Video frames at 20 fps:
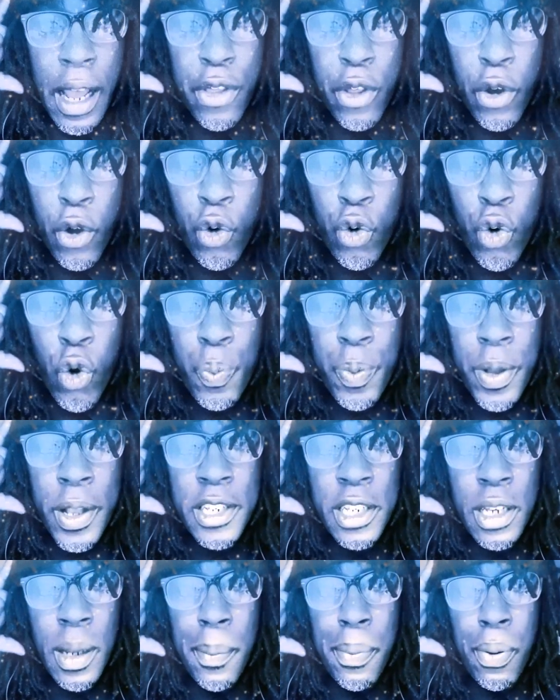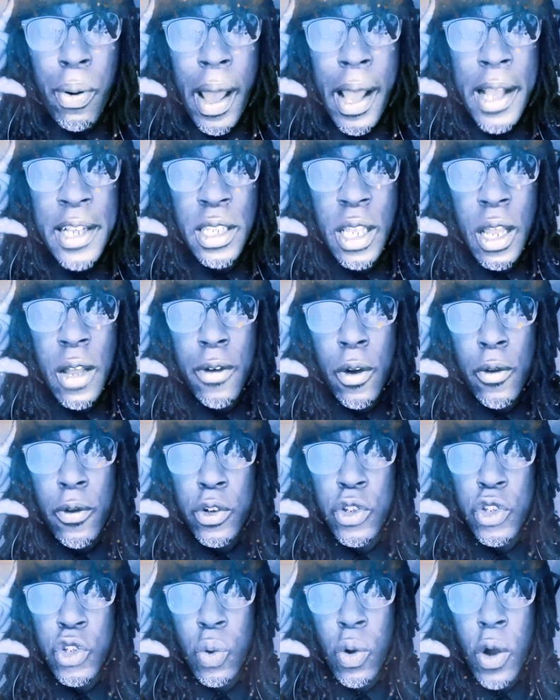Now, the group is comprised of
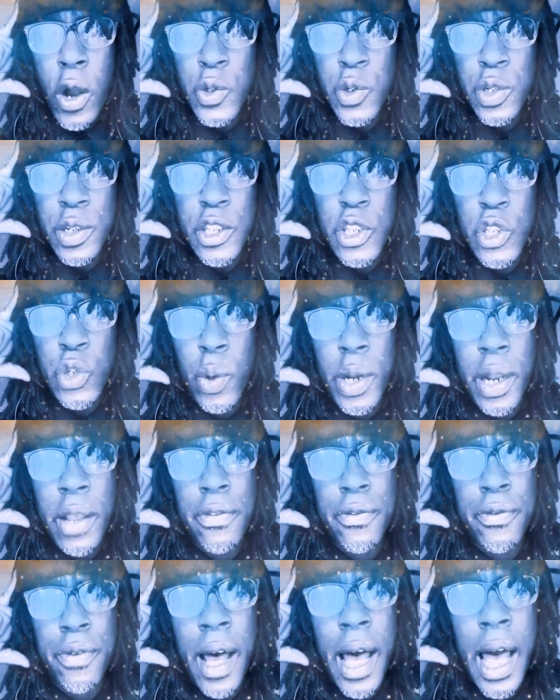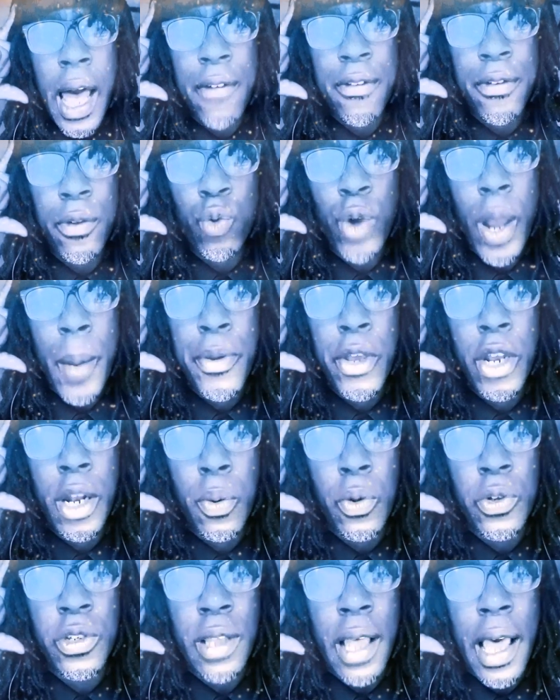over 225
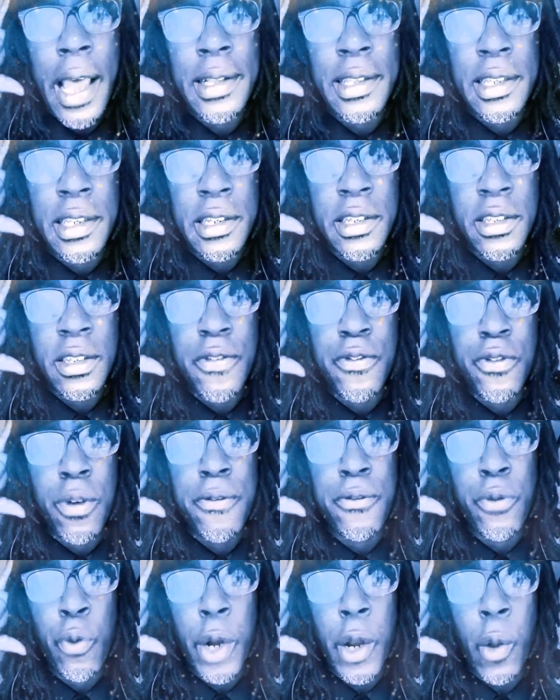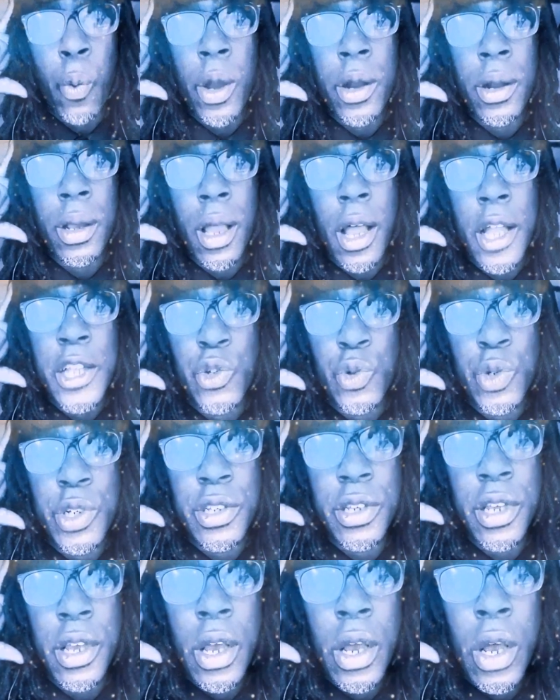reputable scientists from 41
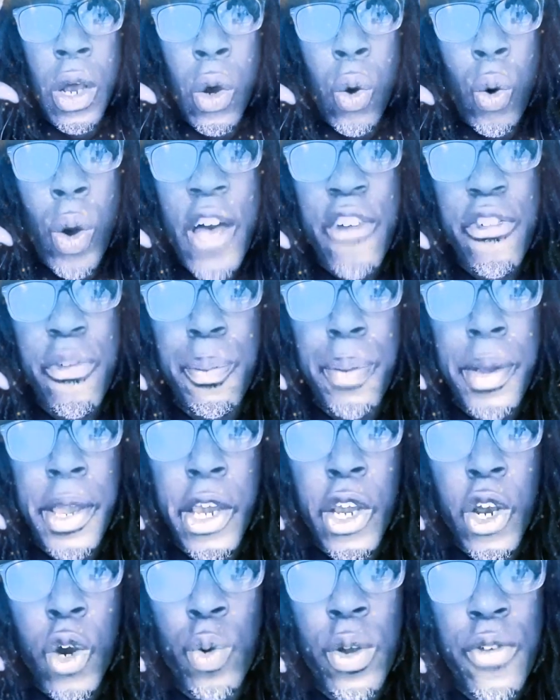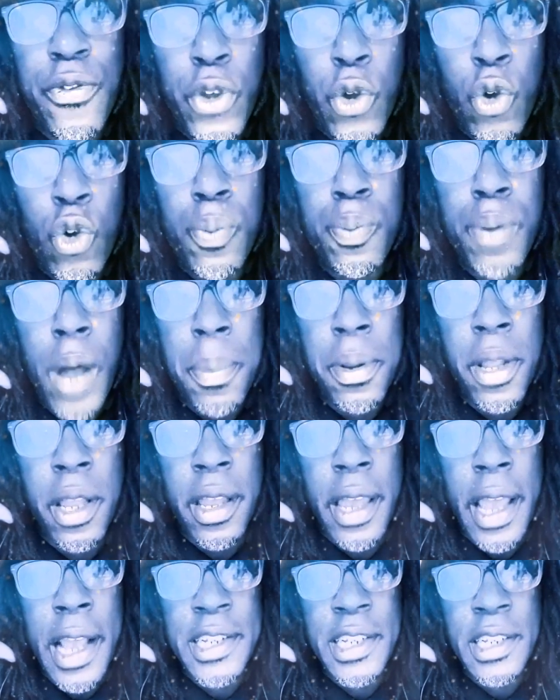countries who have peer reviewed
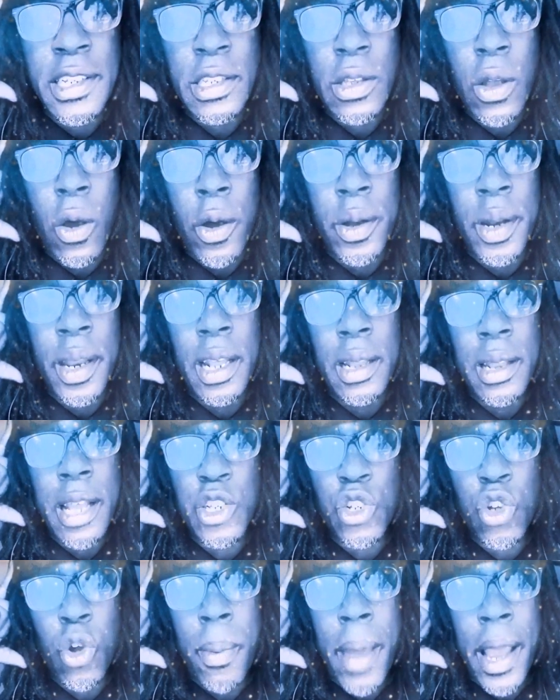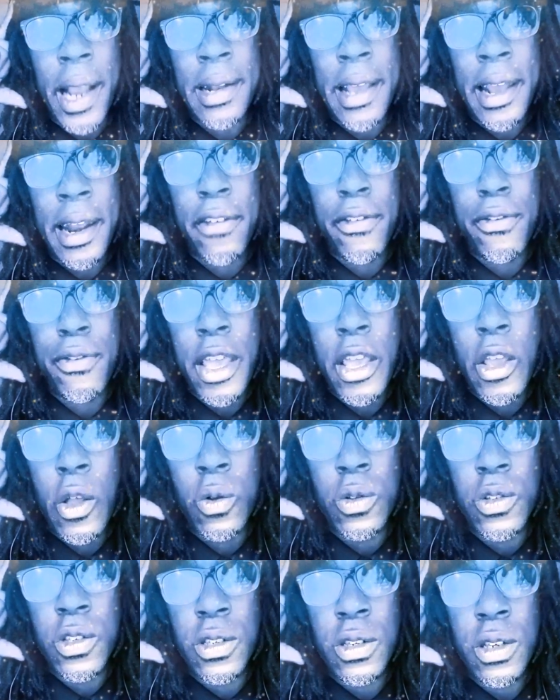publications on electromagnetic
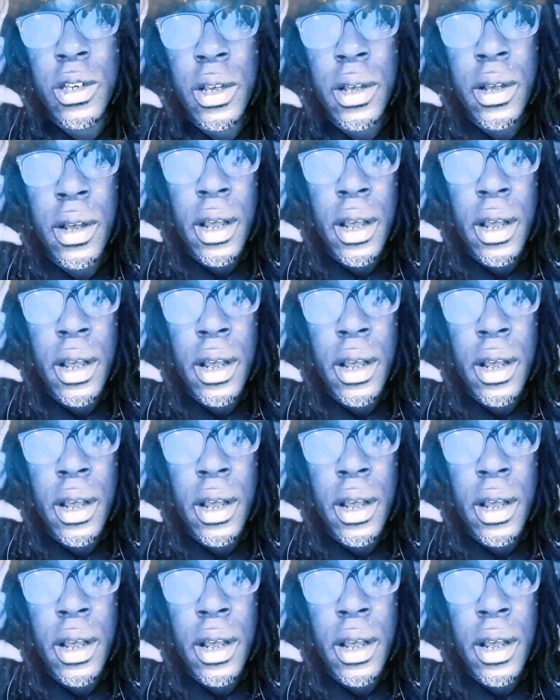fields.